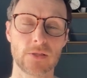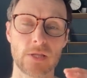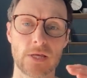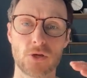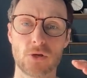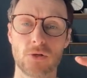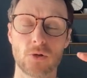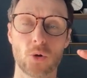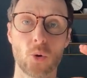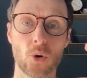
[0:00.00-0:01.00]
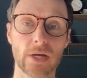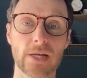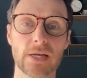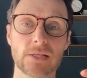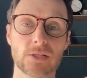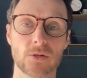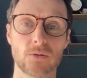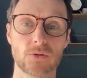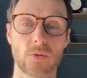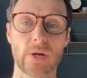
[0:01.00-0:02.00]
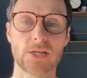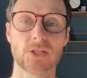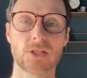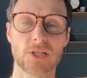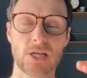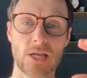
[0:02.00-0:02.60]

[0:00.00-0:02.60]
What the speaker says: that you organize those questions